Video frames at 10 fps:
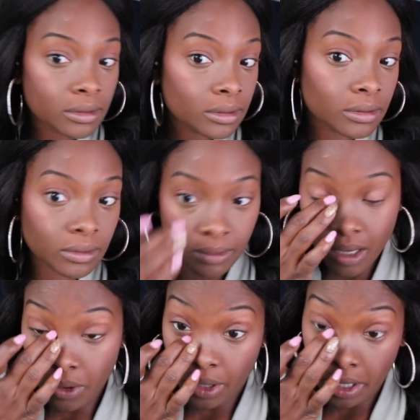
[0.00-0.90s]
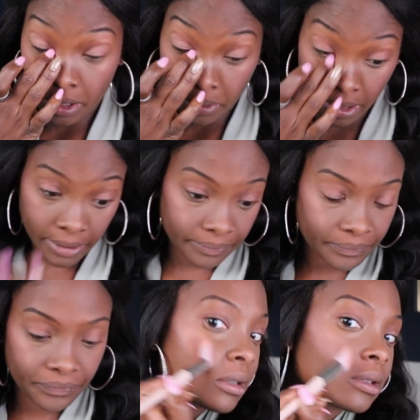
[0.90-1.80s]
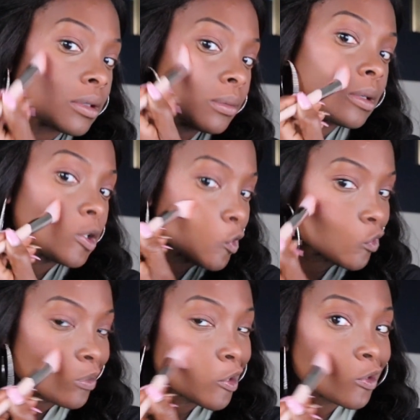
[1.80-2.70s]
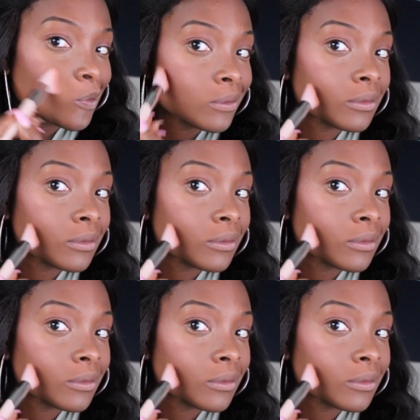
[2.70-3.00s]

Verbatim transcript: Mm, okay, okay. Too much? Too much?